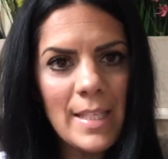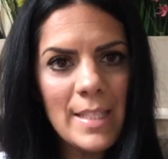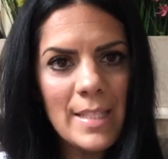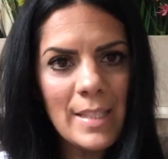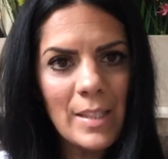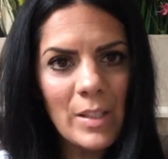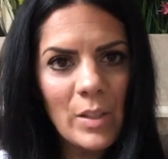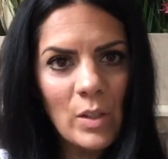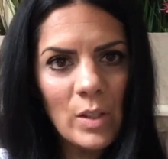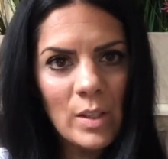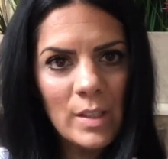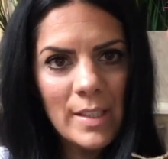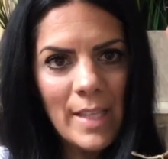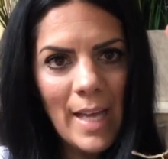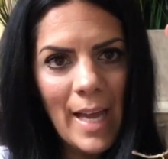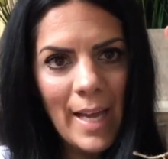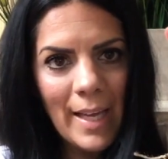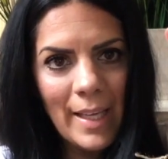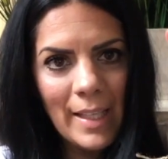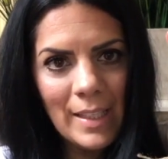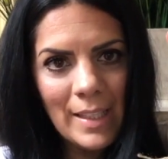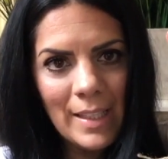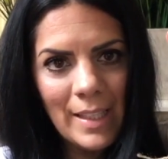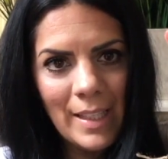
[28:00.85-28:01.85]
these little
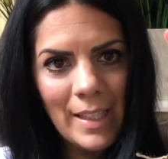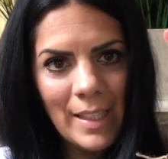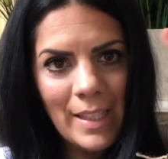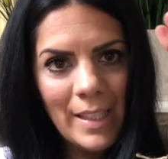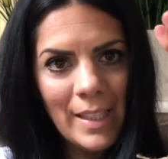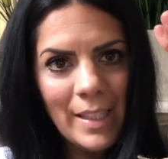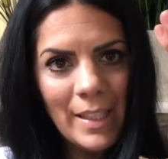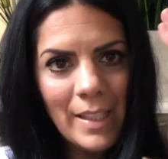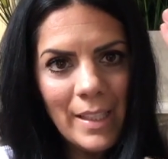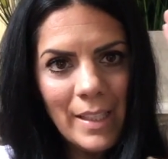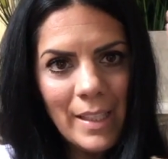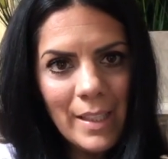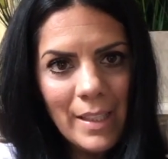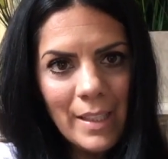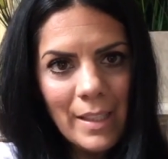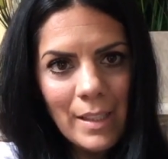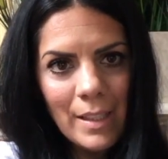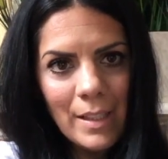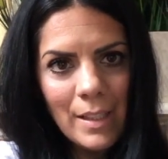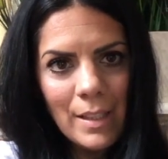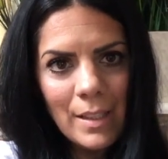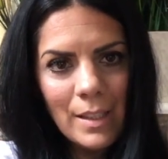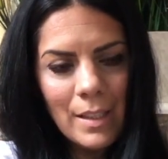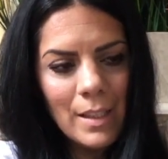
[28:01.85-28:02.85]
dangly
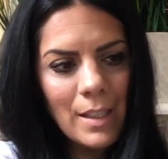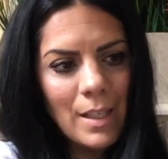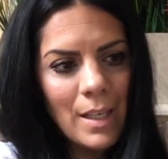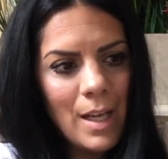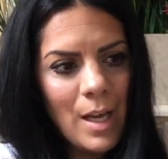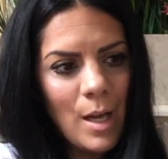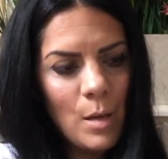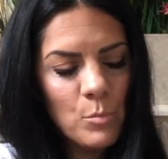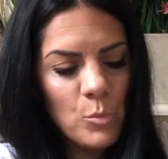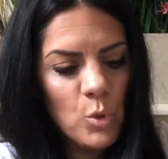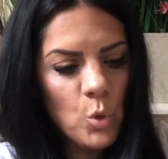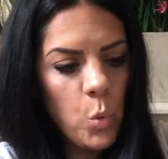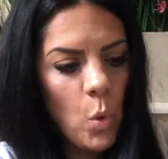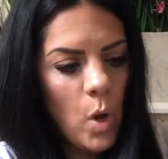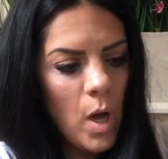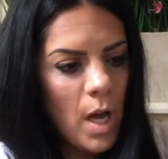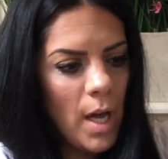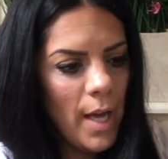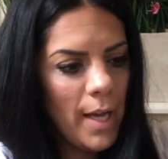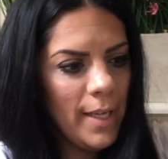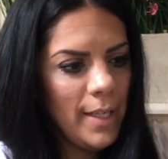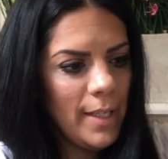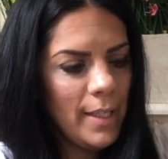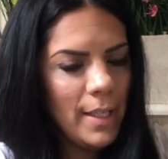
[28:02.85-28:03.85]

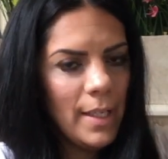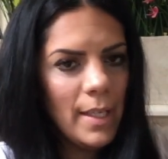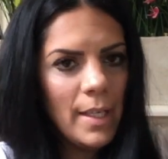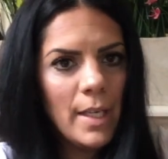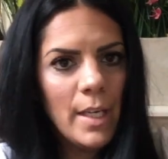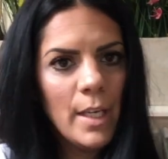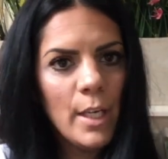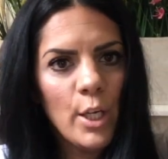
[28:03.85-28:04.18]
twine,